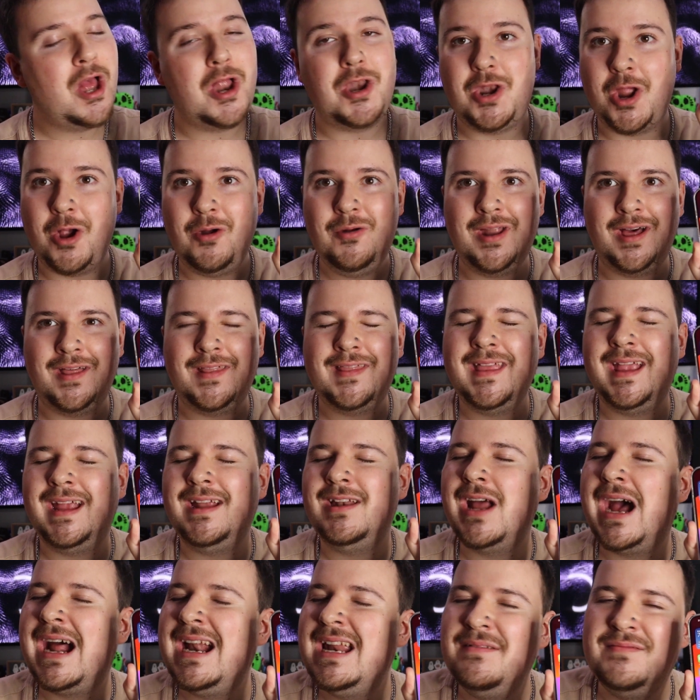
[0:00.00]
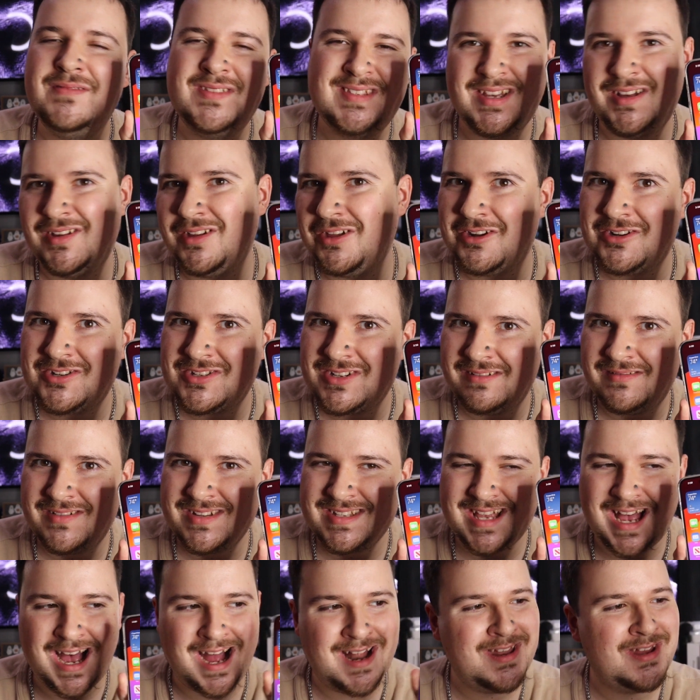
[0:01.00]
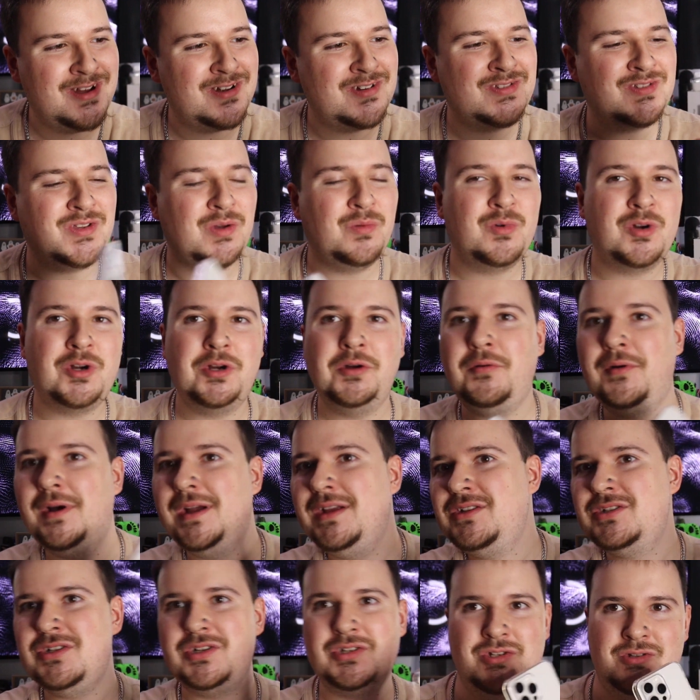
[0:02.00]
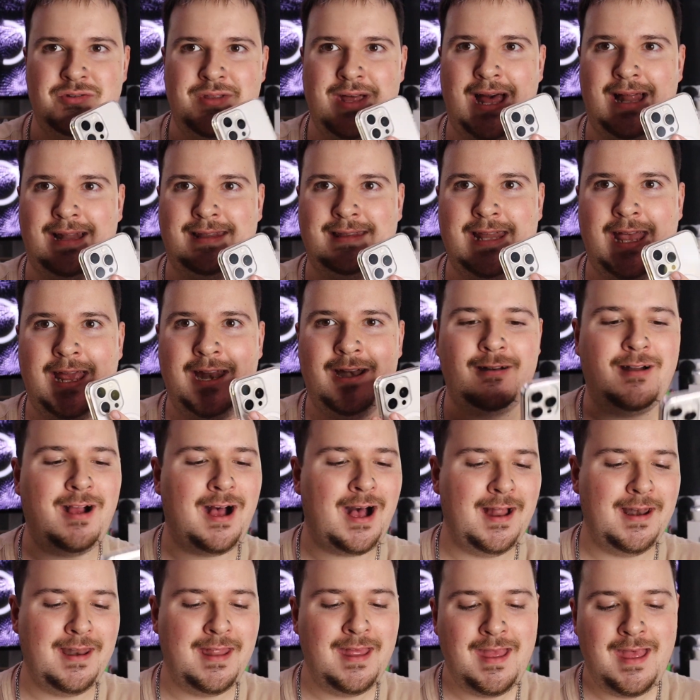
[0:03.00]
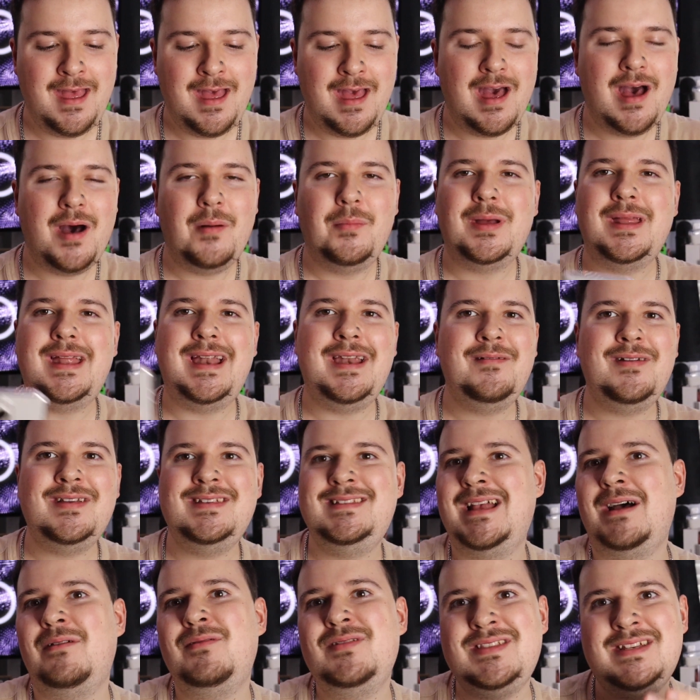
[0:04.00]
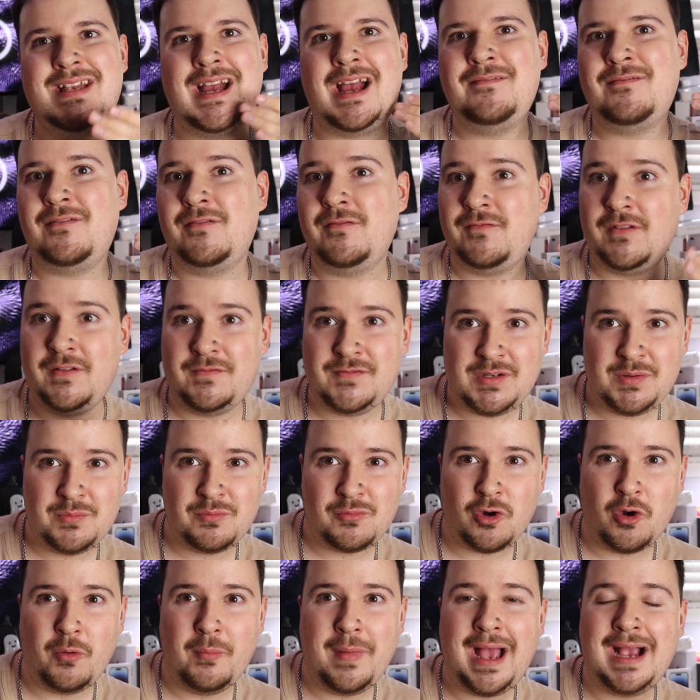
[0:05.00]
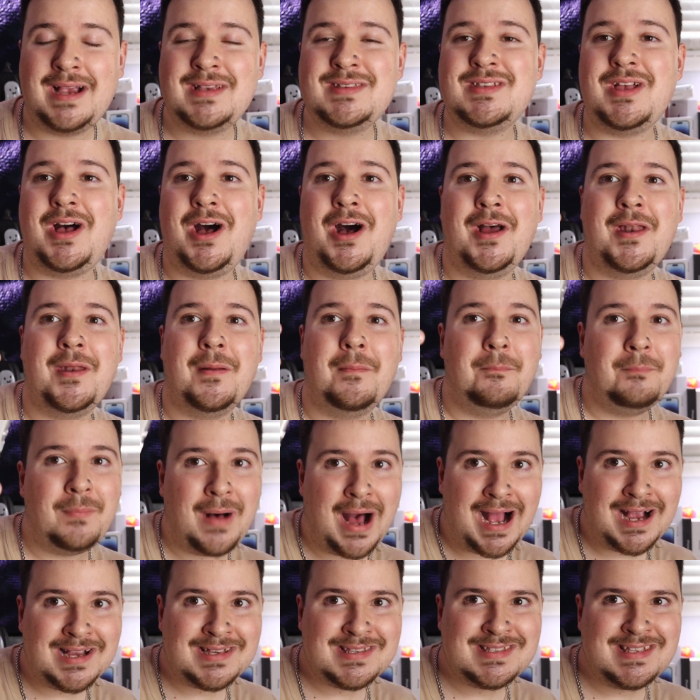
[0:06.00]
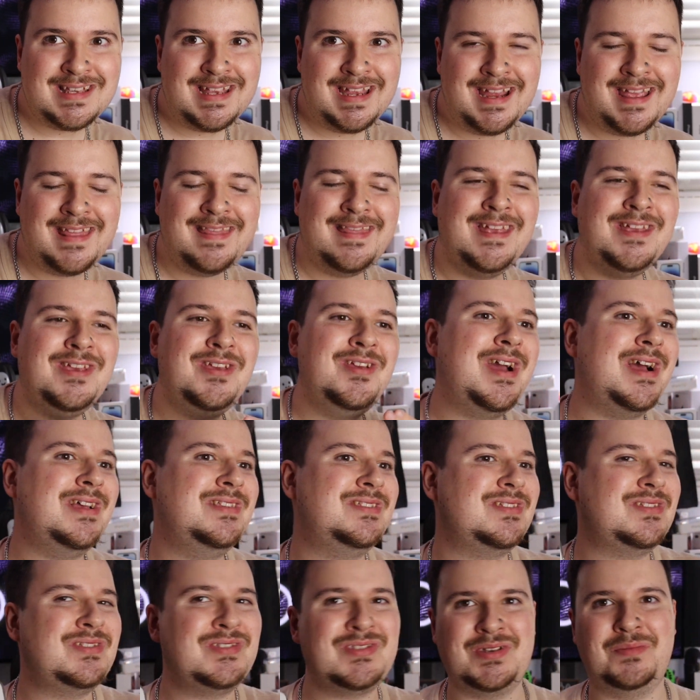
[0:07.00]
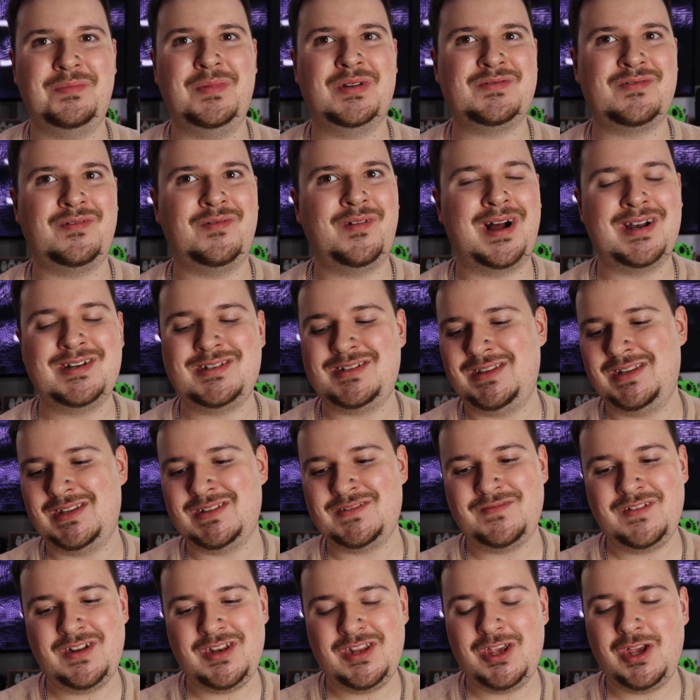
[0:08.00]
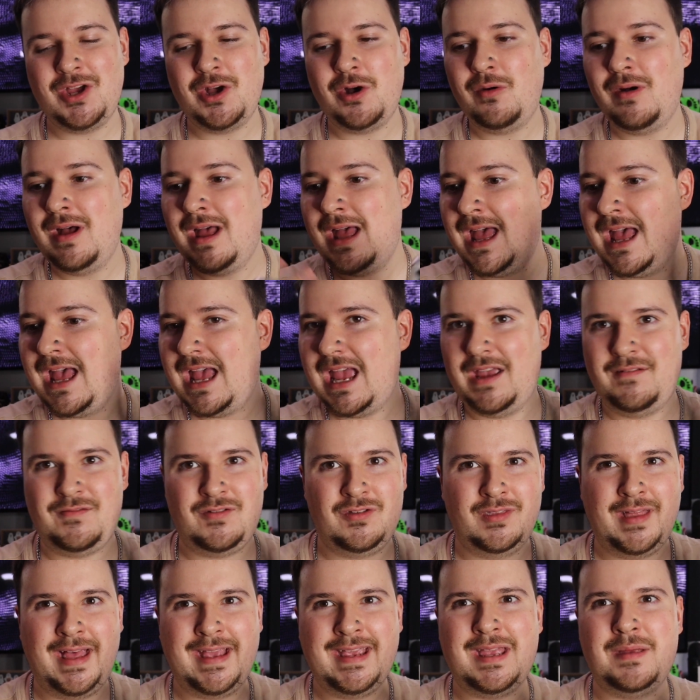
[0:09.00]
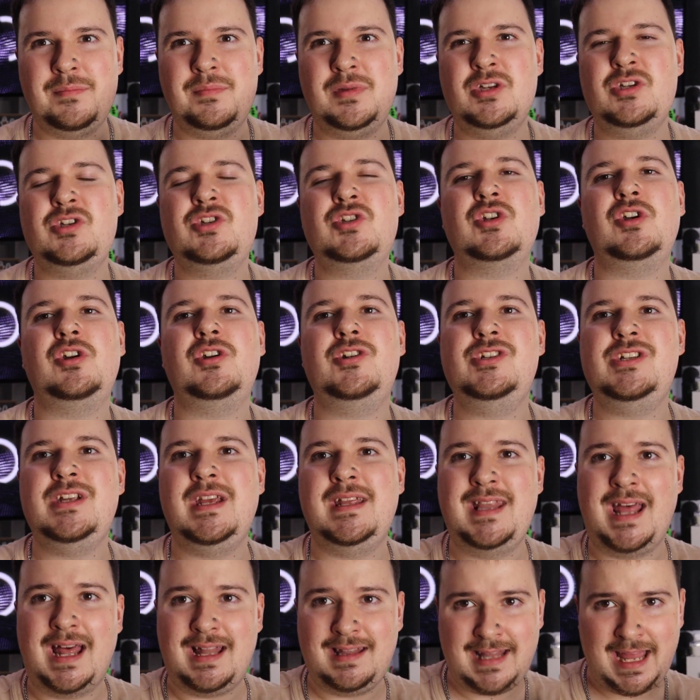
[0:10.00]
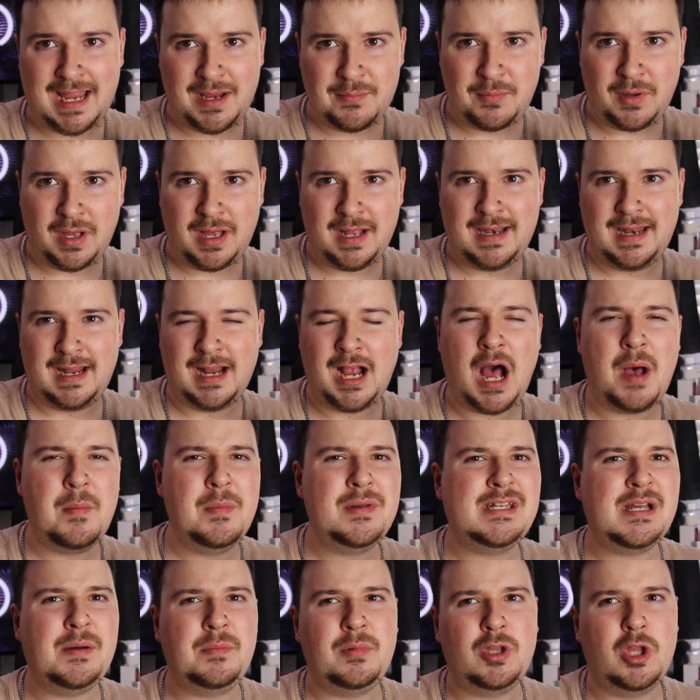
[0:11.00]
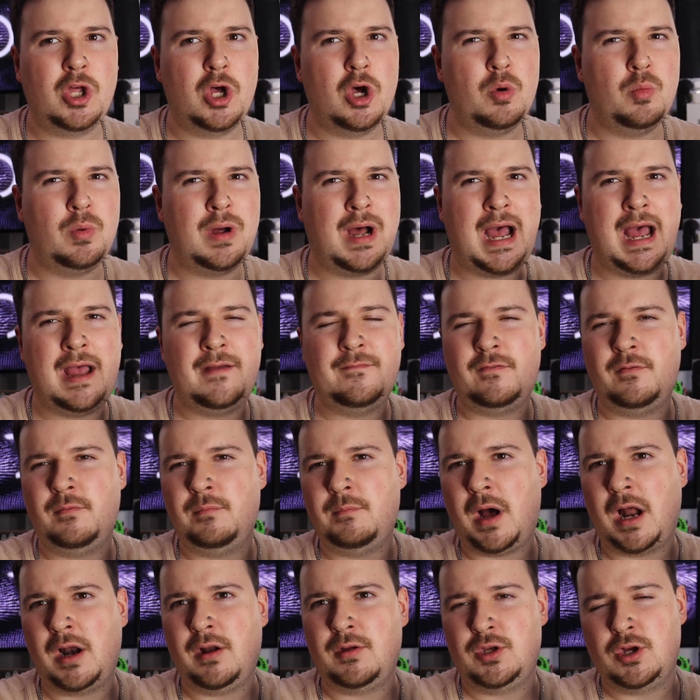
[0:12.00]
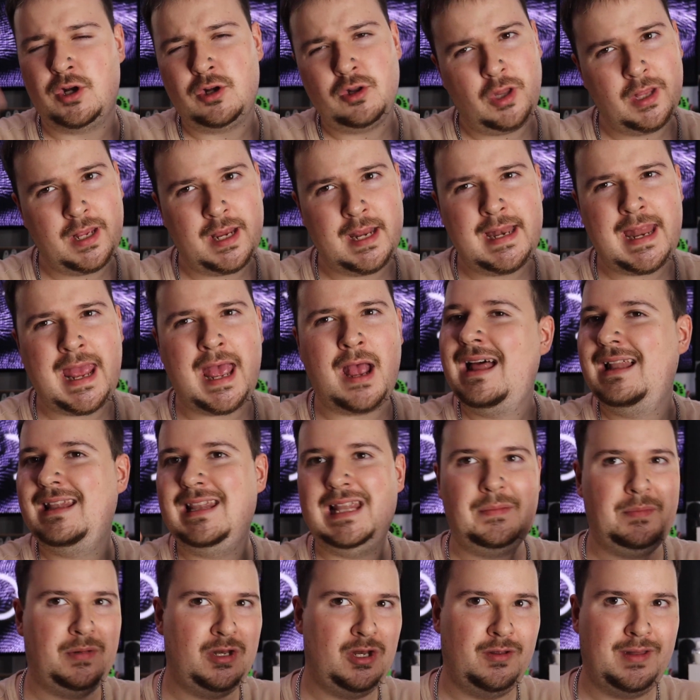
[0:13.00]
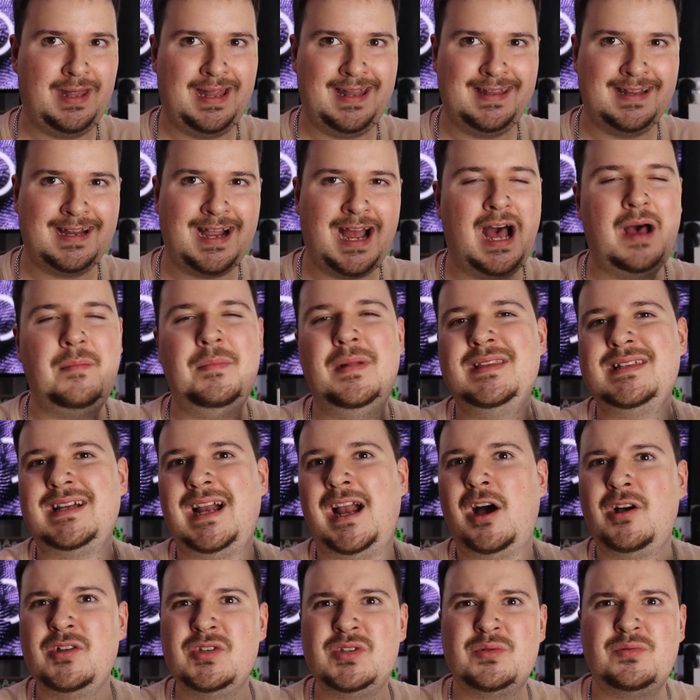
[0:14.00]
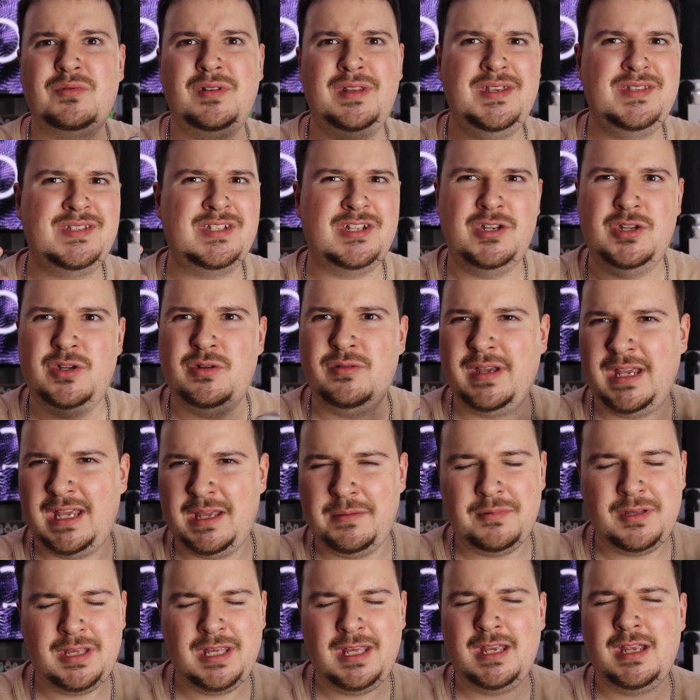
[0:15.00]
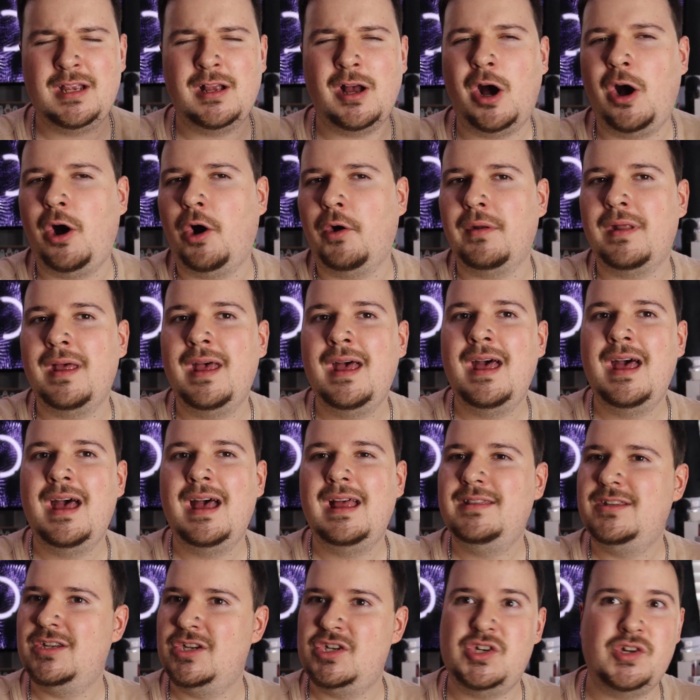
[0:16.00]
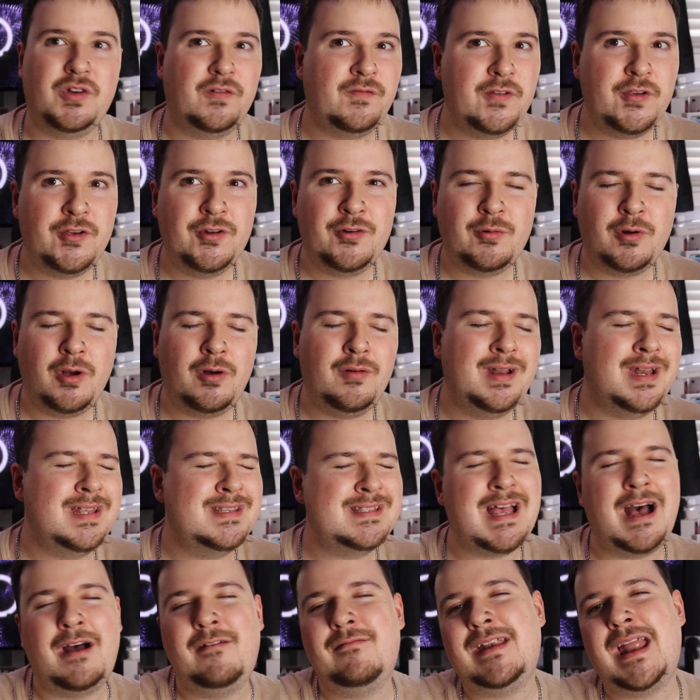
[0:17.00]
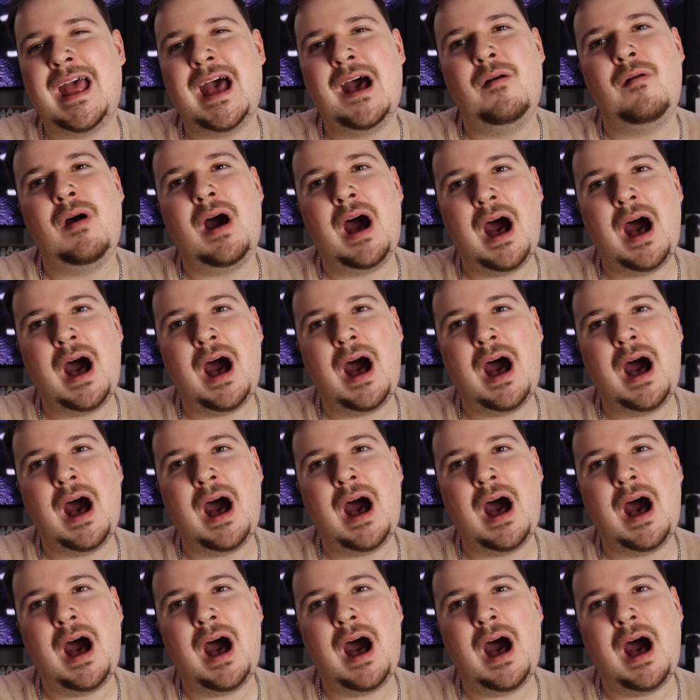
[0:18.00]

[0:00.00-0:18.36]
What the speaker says: no nothing, not even cellular service on here, so we're going to do that later on. But anyways, that was the iPhone 15 Pro Max unboxing. Thank you guys so much for watching this video. If you like it, be sure to hit that like button and comment down below what iPhone model you're looking at. Let me know that in the comments. I also released a new EP called Digital Funeral. It is out now